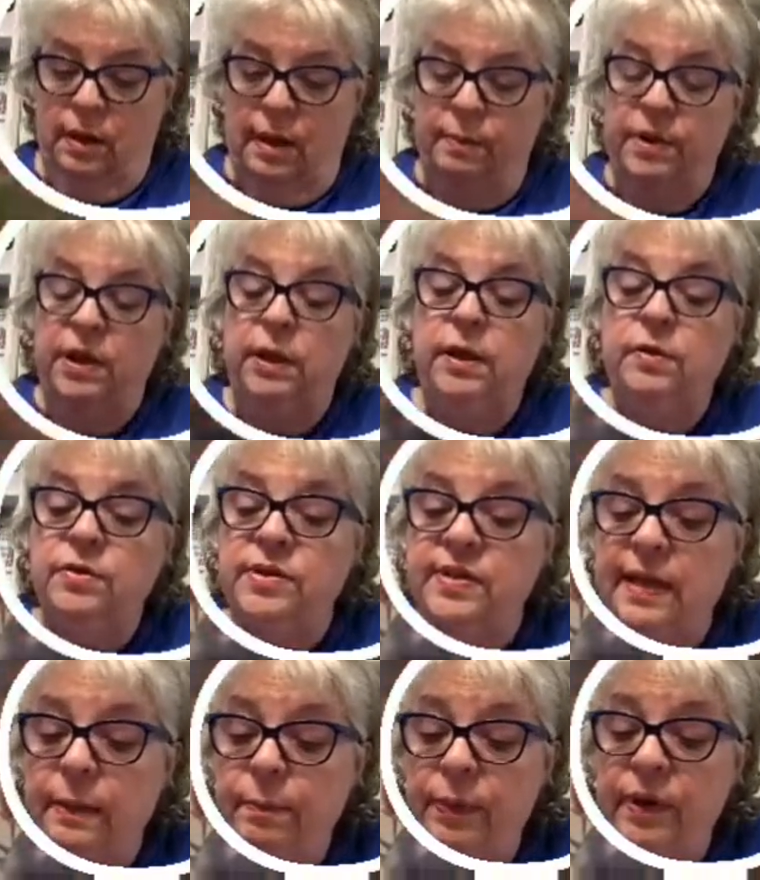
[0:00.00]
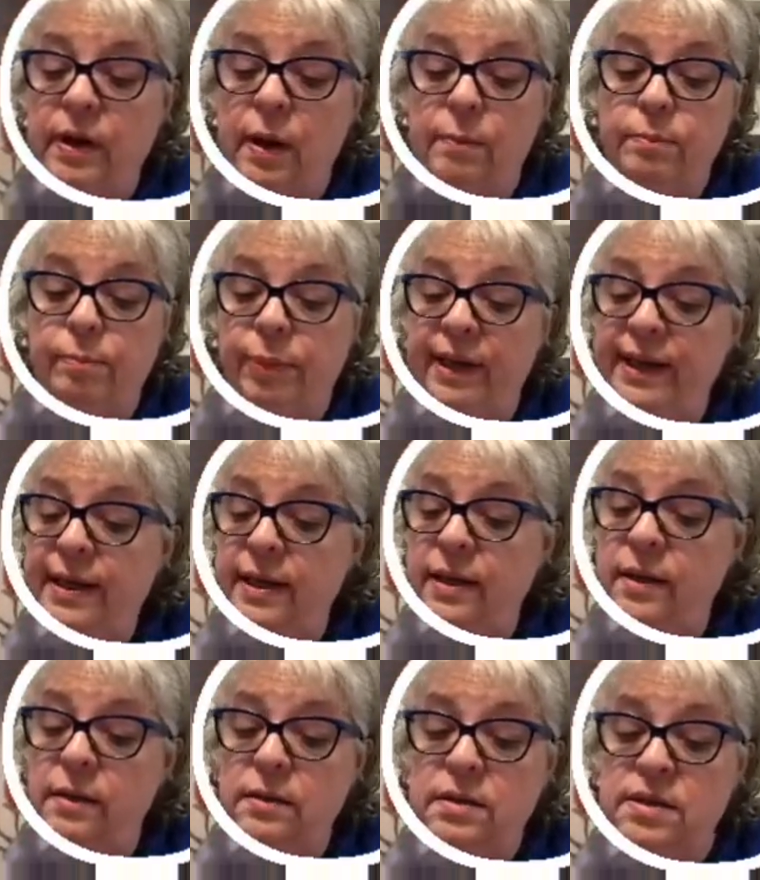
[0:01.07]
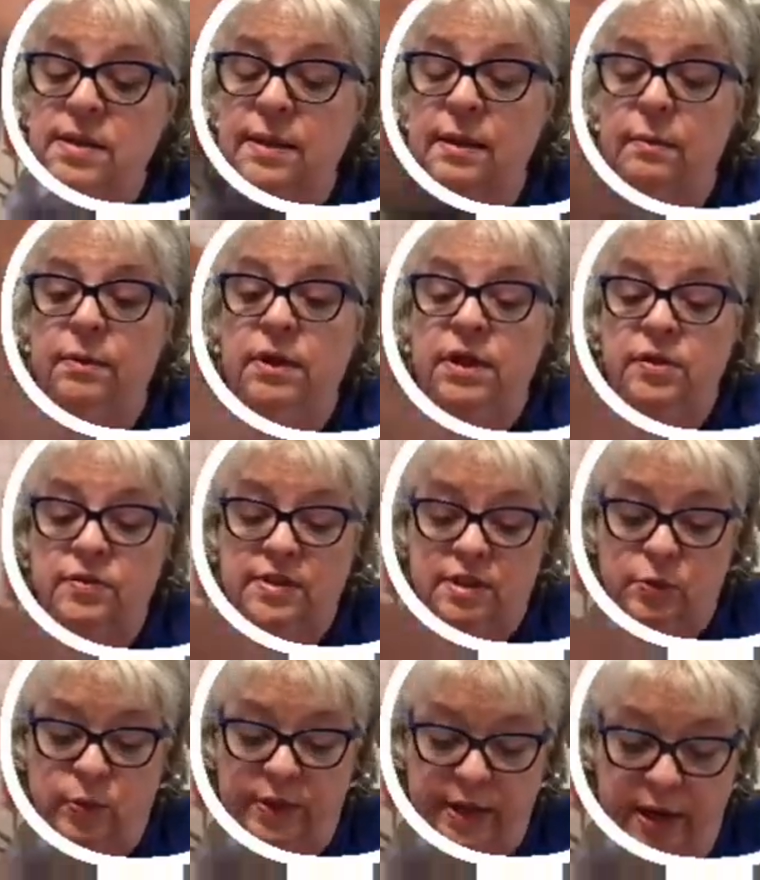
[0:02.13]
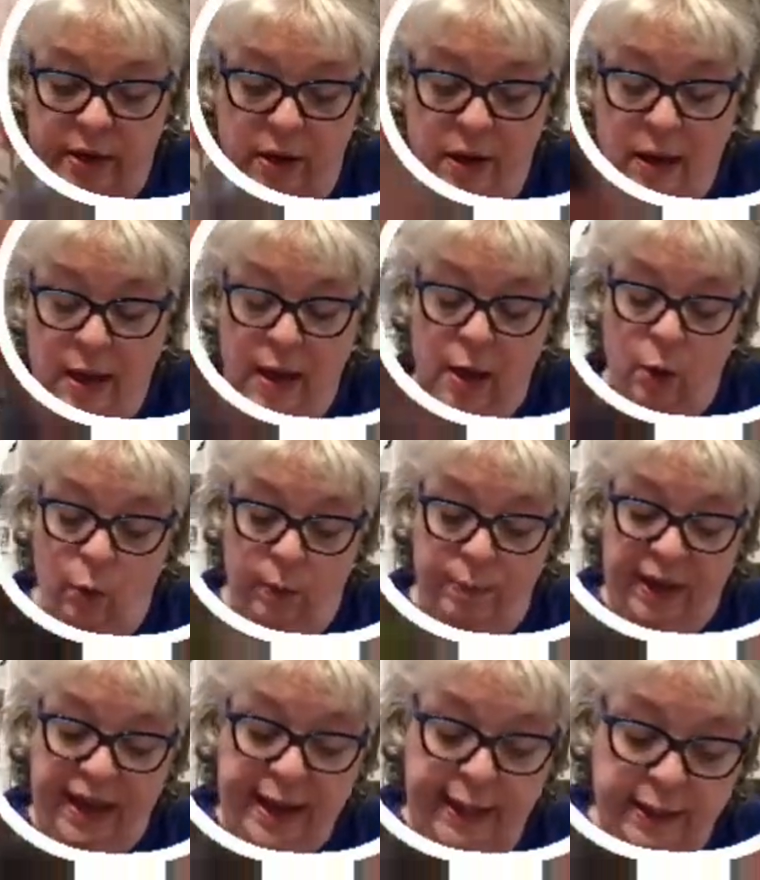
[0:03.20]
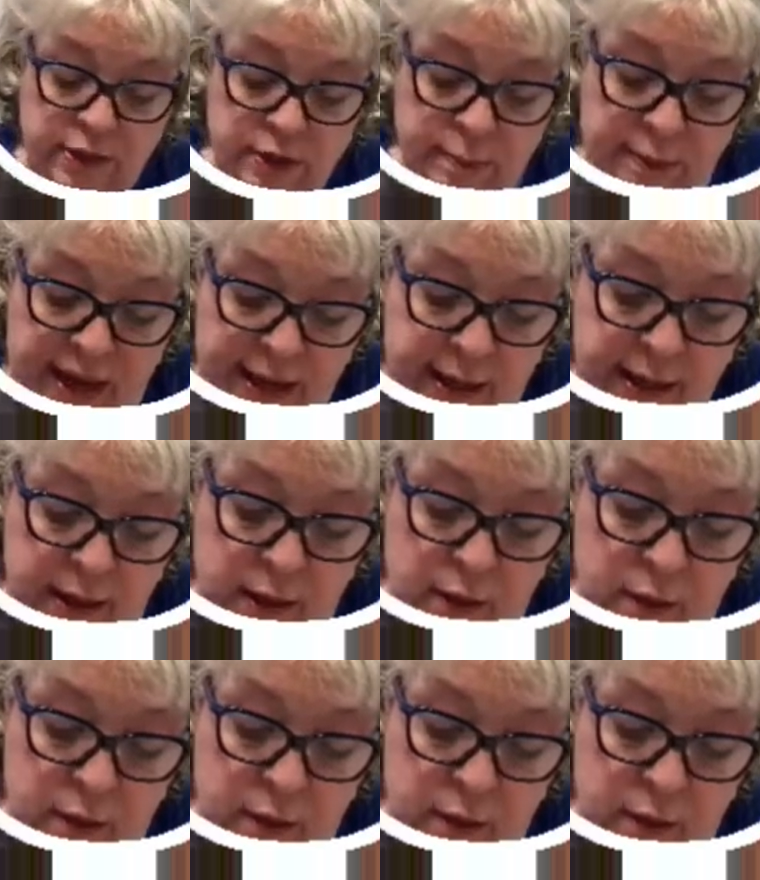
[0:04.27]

going to use Stampin' Up blends. I'm going to use this one here. We're planning to make it